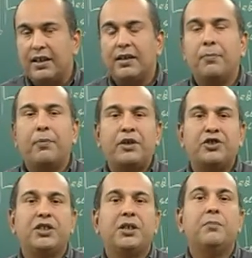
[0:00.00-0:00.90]
the
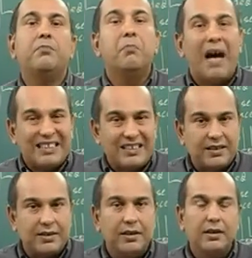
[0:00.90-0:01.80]
pressure
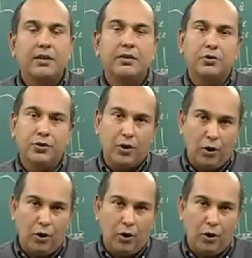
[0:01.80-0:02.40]
must do the